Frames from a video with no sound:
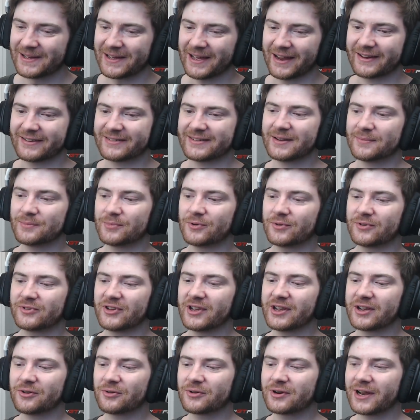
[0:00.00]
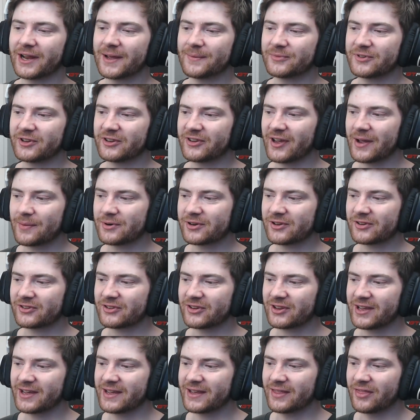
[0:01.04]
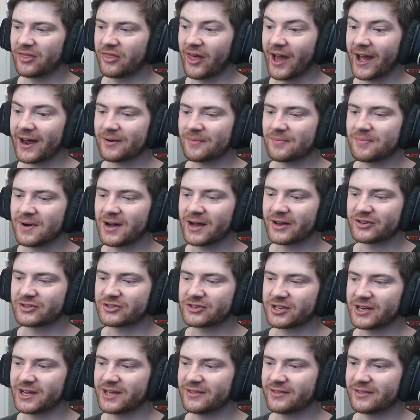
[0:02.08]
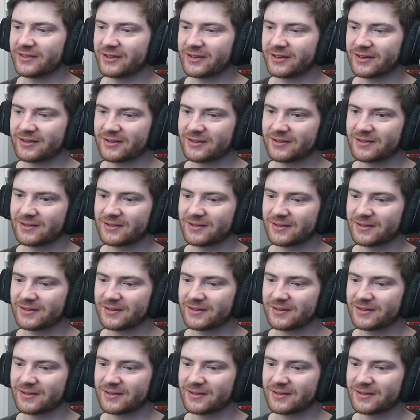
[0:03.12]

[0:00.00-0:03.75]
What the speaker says: The single glimpse is able to see that much in the